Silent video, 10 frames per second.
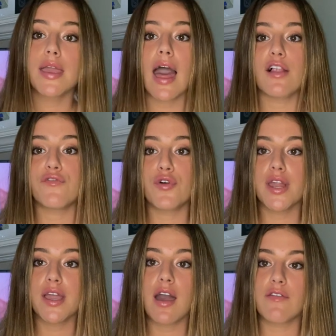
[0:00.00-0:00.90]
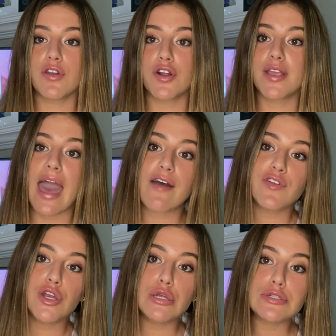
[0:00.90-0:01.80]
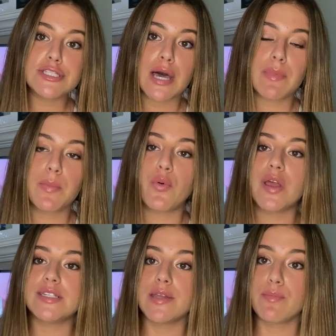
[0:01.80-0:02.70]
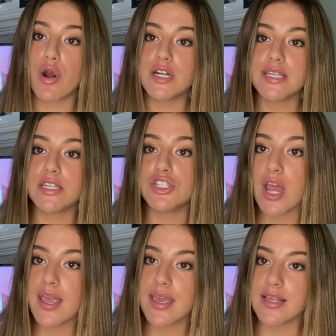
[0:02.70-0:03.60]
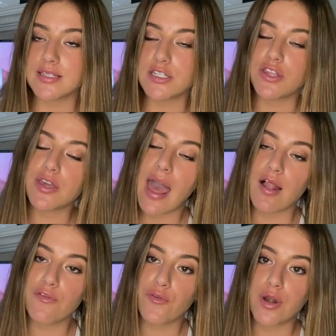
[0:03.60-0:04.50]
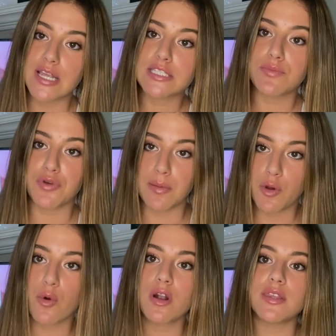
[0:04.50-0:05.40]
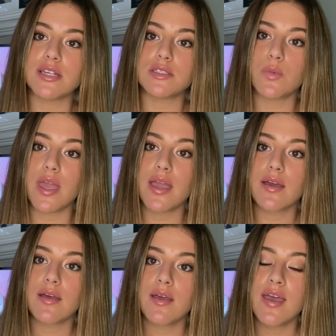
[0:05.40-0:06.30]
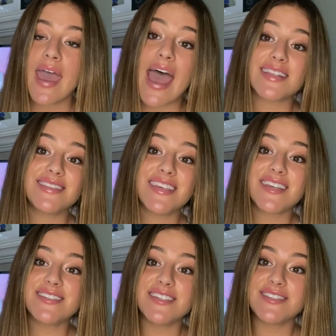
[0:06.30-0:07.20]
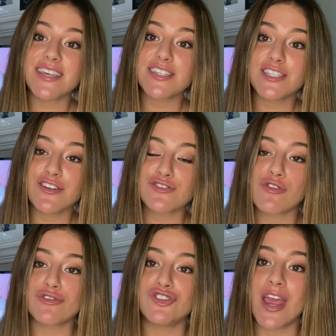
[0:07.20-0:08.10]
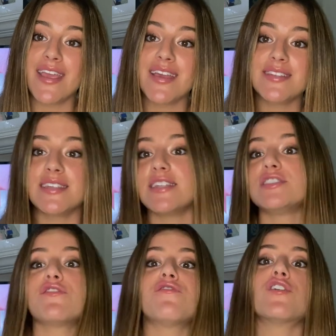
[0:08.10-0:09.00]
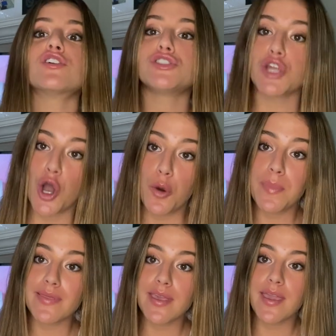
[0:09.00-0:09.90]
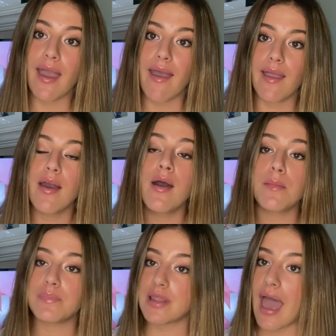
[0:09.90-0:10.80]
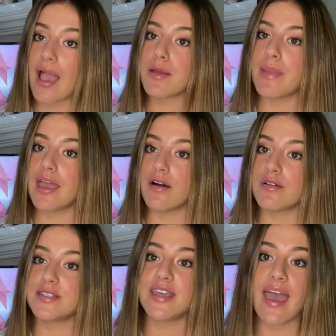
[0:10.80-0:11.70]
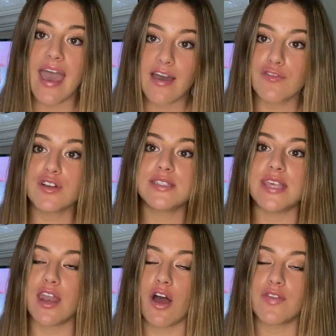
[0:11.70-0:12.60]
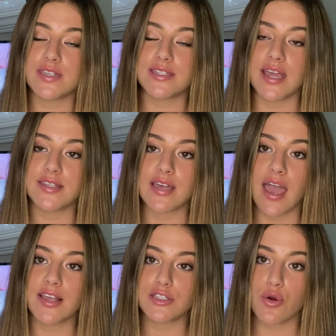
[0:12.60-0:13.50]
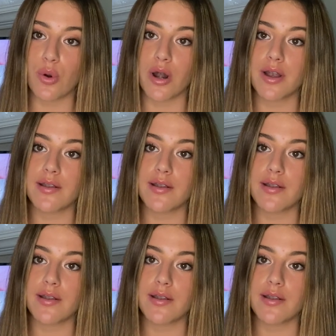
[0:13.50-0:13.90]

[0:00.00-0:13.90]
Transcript: California Governor Gavin Newsom appointed Martin Jenkins to the California Supreme Court this week. At 66 years old, Jenkins is the first openly gay Black male to ever sit on the state's highest court.